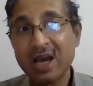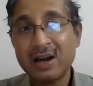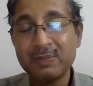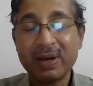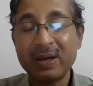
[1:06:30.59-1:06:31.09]

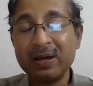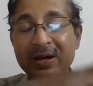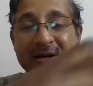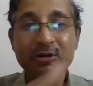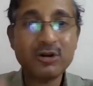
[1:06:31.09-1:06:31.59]
are,
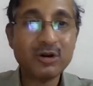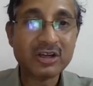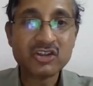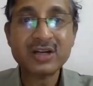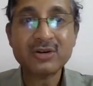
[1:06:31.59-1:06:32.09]

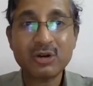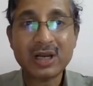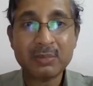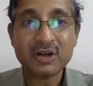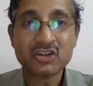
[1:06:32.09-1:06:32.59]
Russian
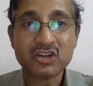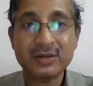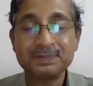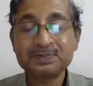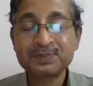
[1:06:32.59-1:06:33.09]

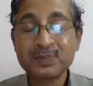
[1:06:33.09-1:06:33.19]
collaboration,